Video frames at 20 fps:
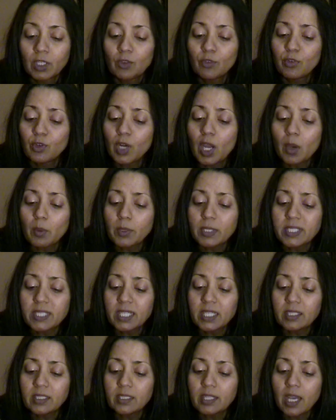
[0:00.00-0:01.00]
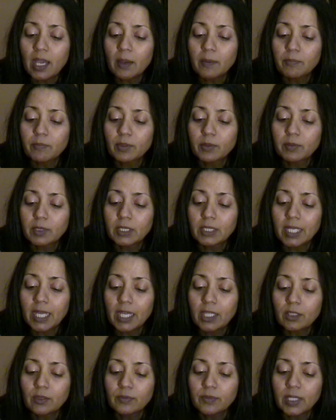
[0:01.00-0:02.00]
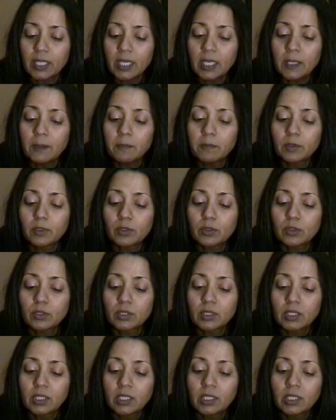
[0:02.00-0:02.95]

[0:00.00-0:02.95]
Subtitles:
for I was kidnapped from the land of the Hebrews,